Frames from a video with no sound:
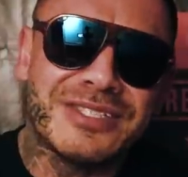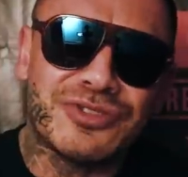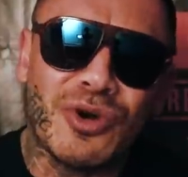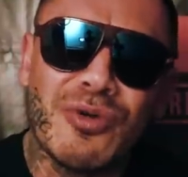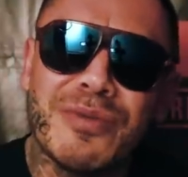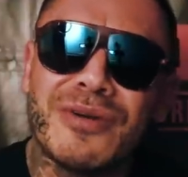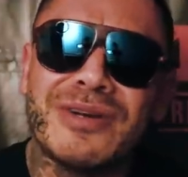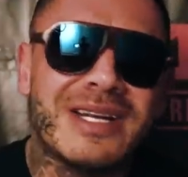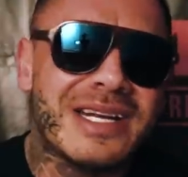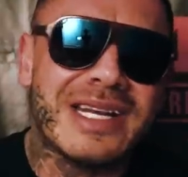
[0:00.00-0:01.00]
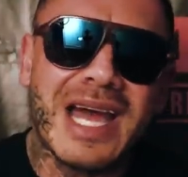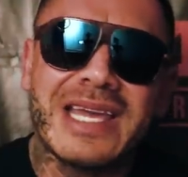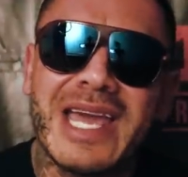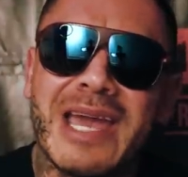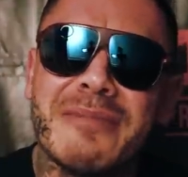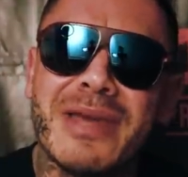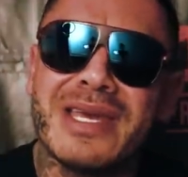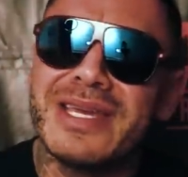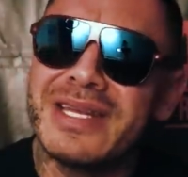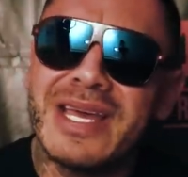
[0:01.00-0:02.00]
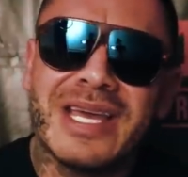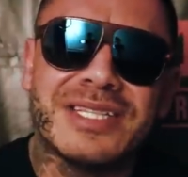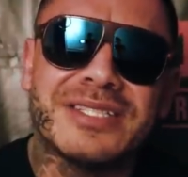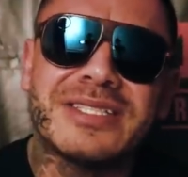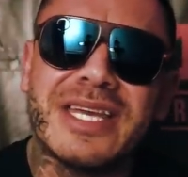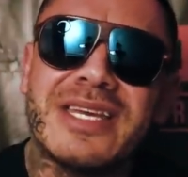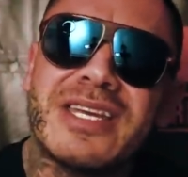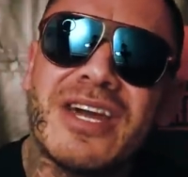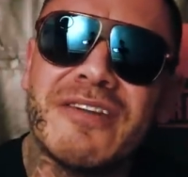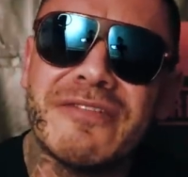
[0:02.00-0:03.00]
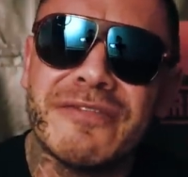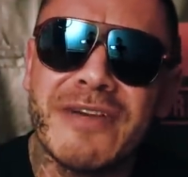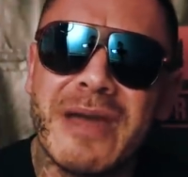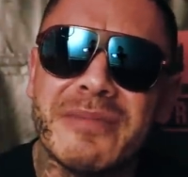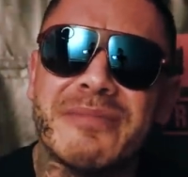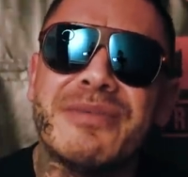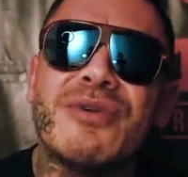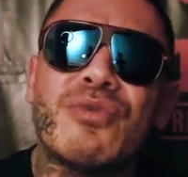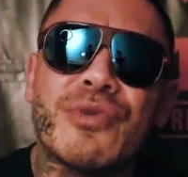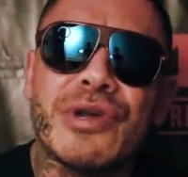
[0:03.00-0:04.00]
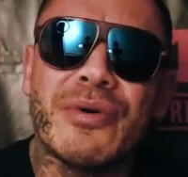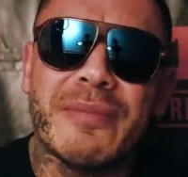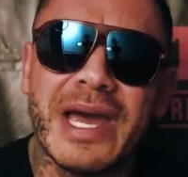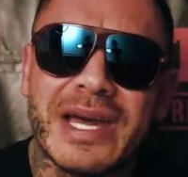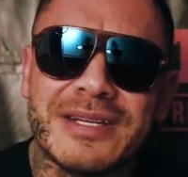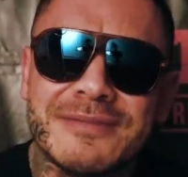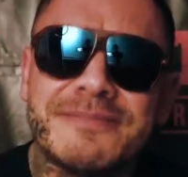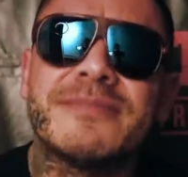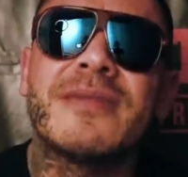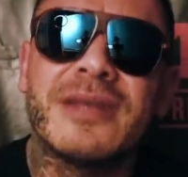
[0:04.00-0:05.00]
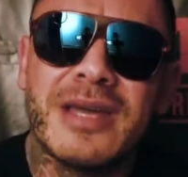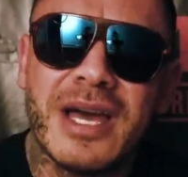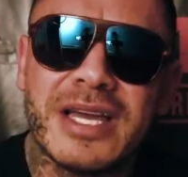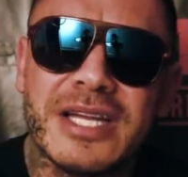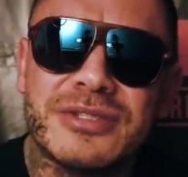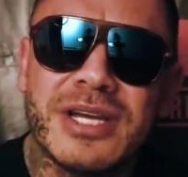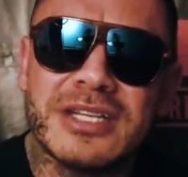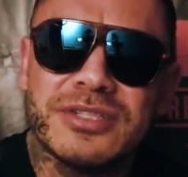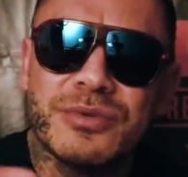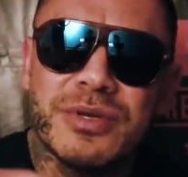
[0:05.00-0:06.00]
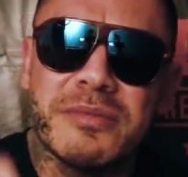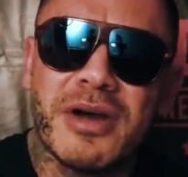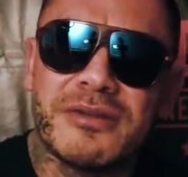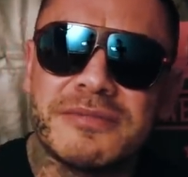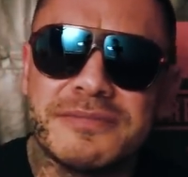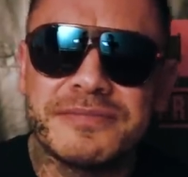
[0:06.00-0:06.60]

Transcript: sober, not gangbanging, and just taking care of your family. Be a real man. I'll catch you guys on The Rebound.